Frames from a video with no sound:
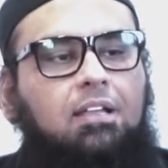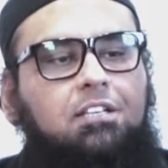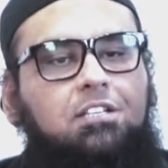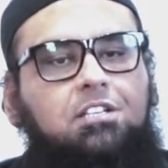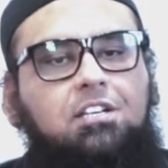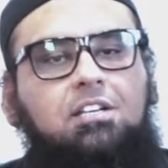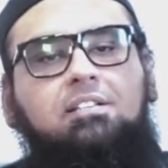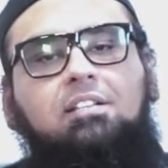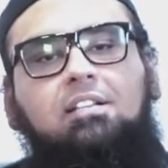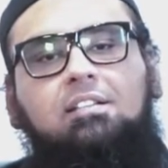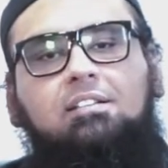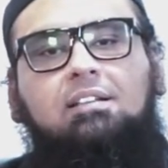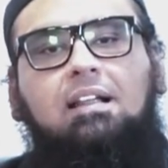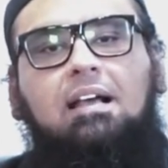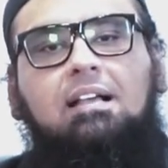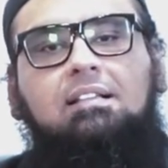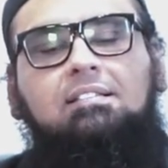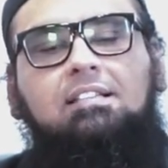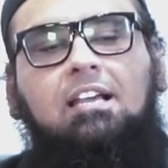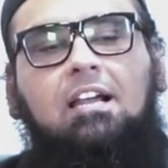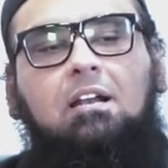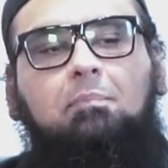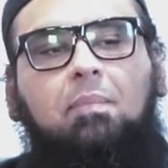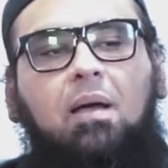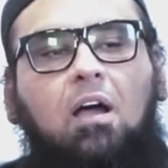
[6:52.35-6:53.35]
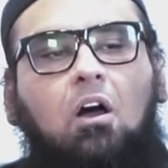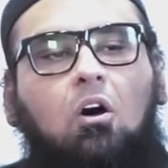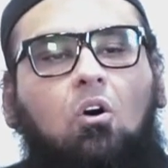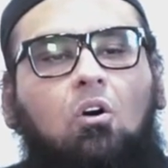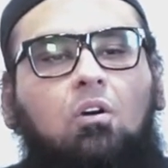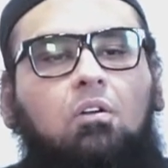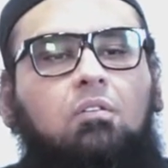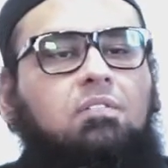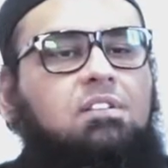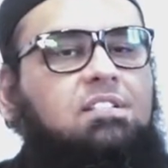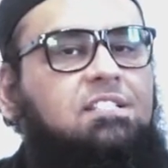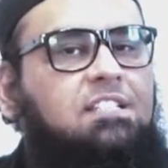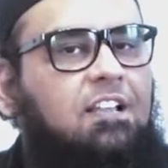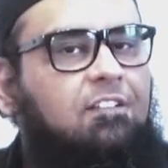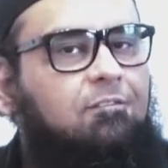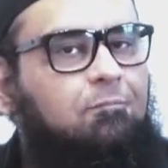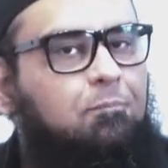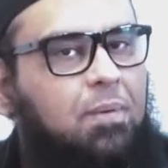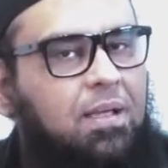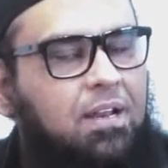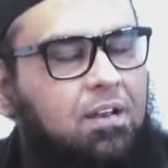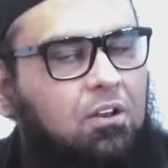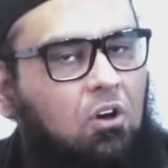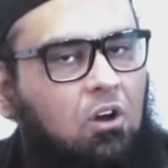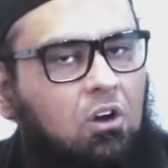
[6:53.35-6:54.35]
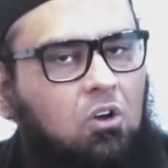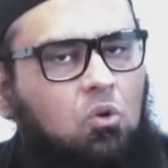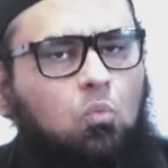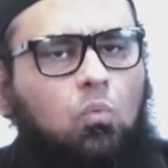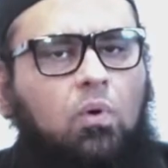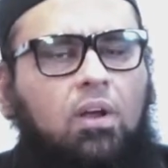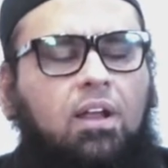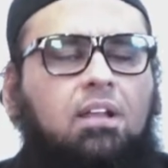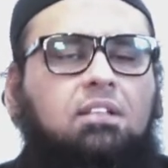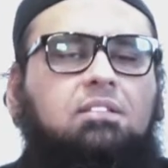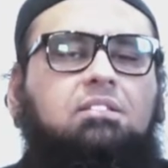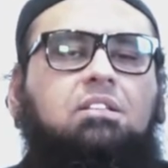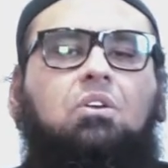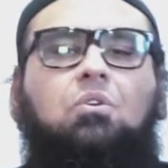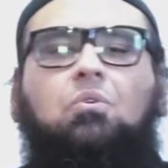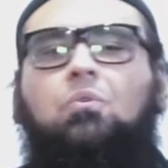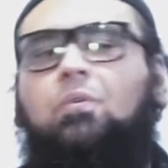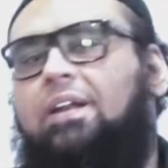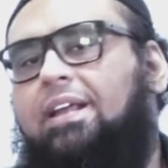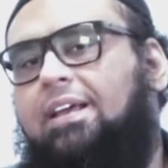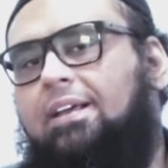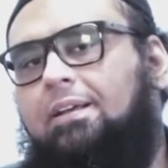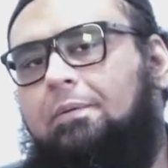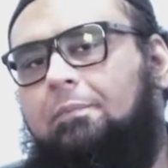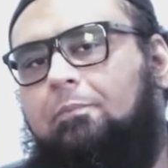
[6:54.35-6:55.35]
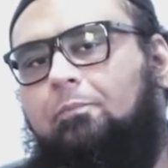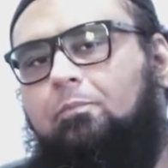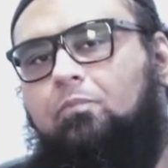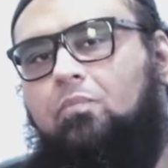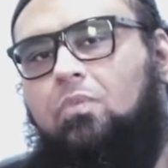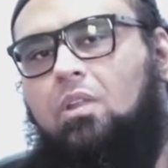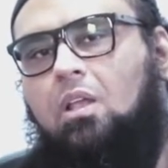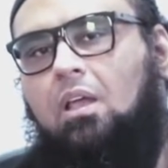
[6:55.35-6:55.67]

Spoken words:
Jesus Christ said, my own received me not. Where is the ruling?